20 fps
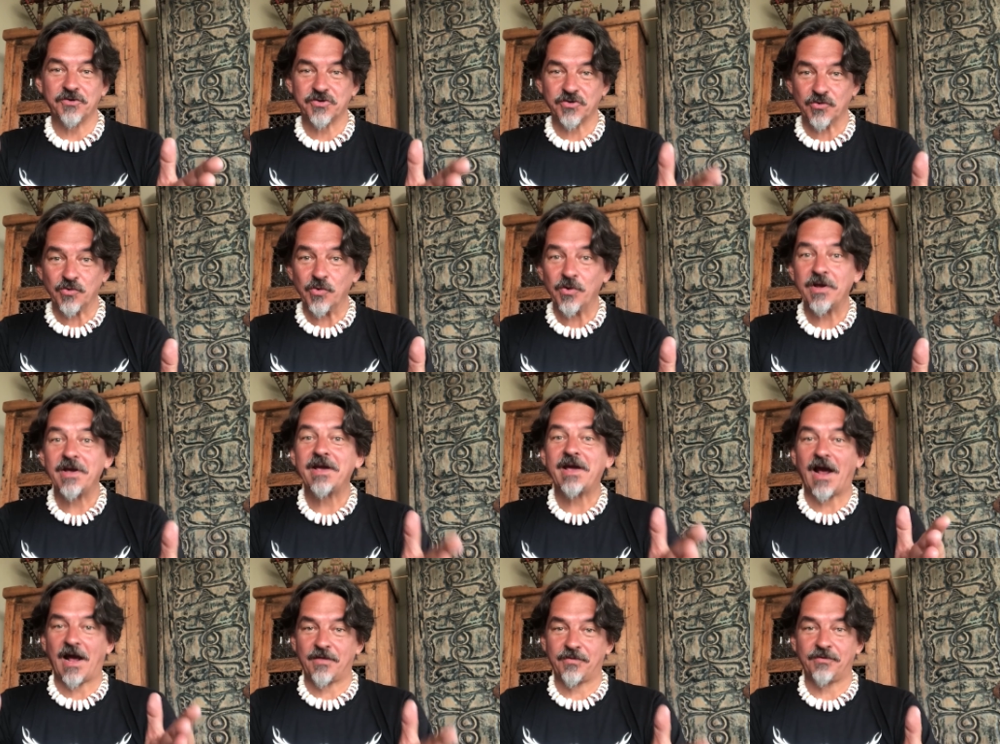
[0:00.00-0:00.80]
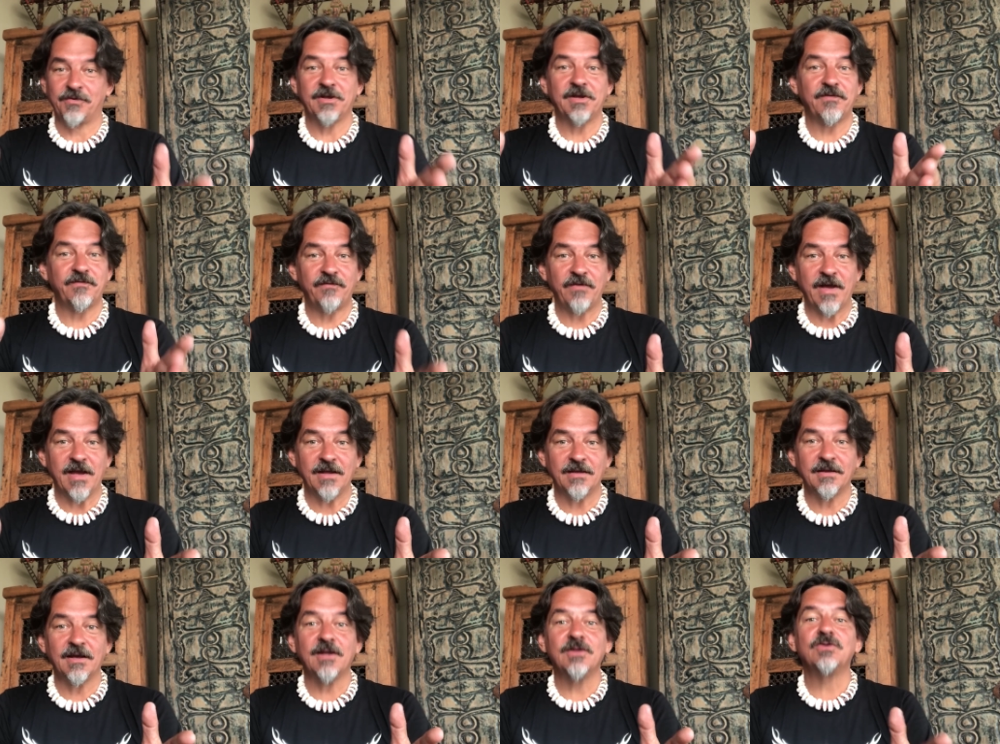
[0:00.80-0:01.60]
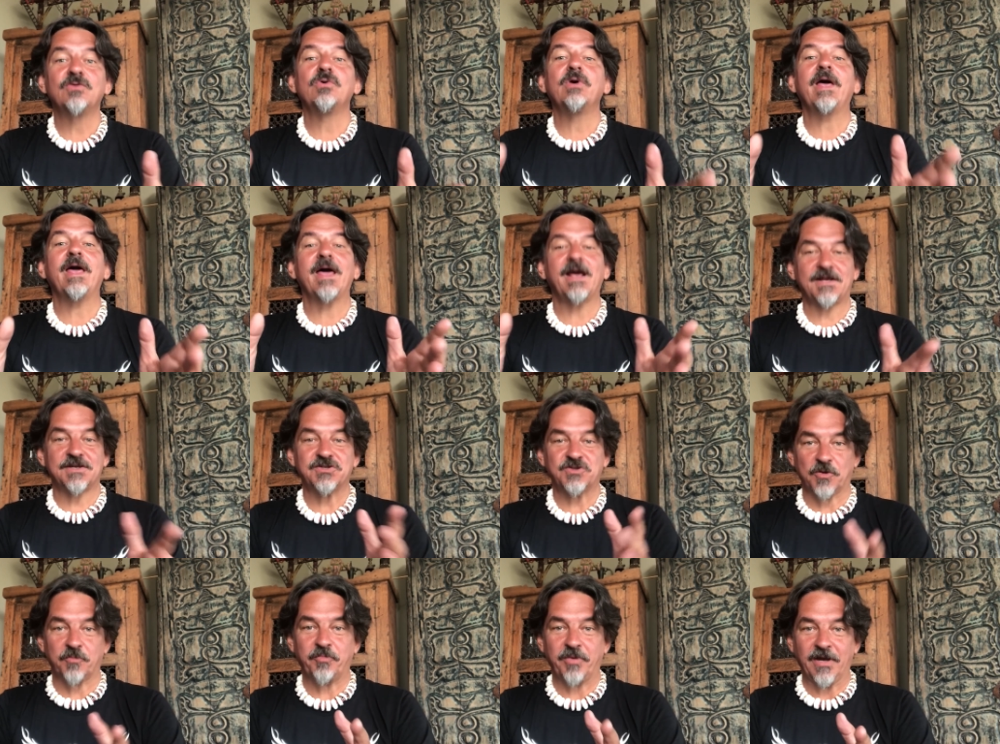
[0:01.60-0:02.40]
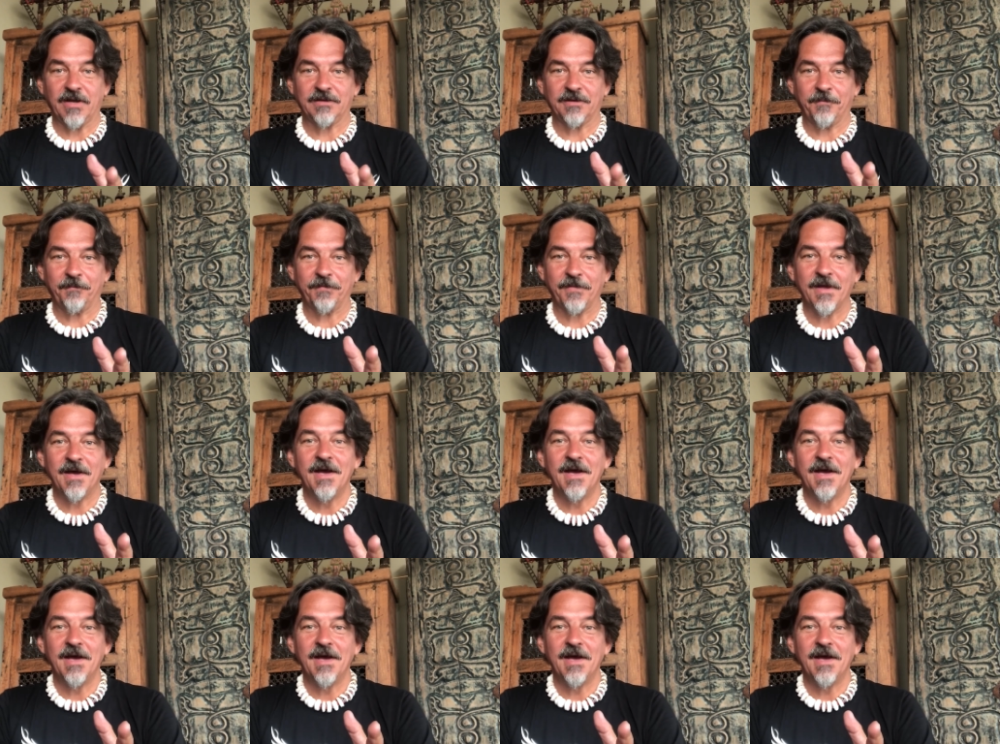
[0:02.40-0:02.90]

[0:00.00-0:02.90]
true Catholic faith and to extirpate them.